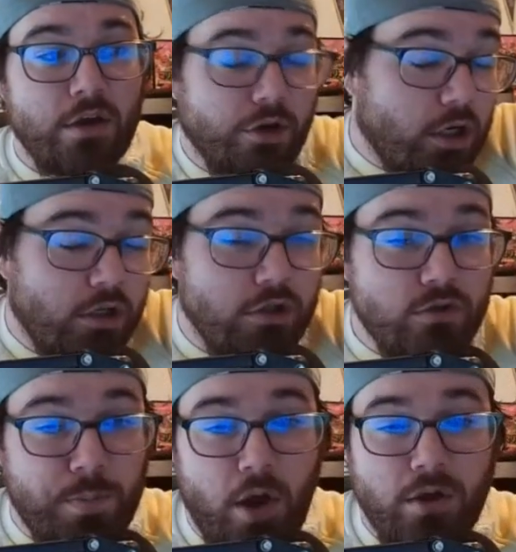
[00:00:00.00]
they're going to
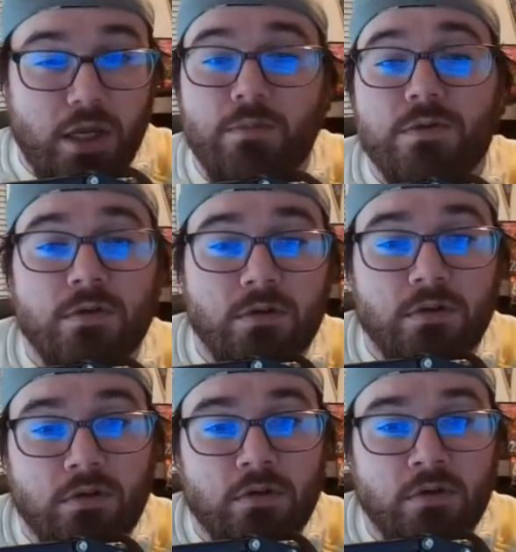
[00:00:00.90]
lose ballgames.
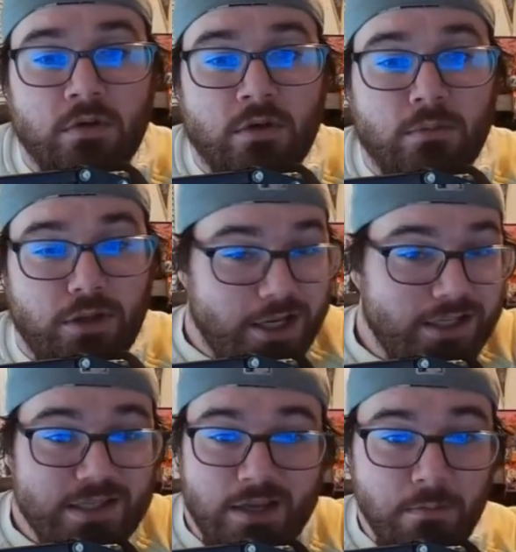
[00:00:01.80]
Plain
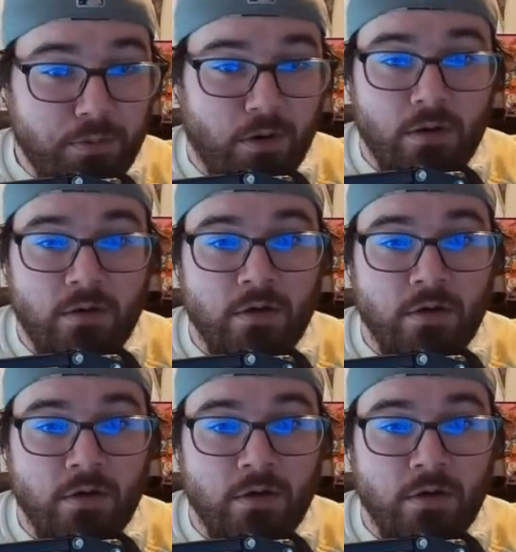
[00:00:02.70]
and simple.